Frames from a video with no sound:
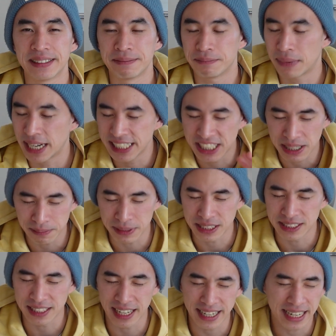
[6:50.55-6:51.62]
My job is
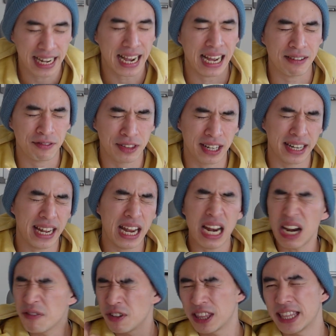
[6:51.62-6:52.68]
done. I've done
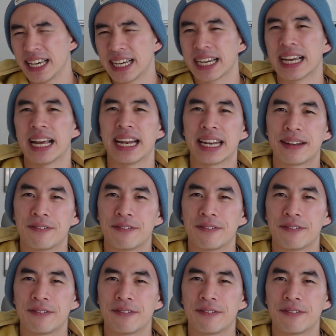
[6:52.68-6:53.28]
everything, and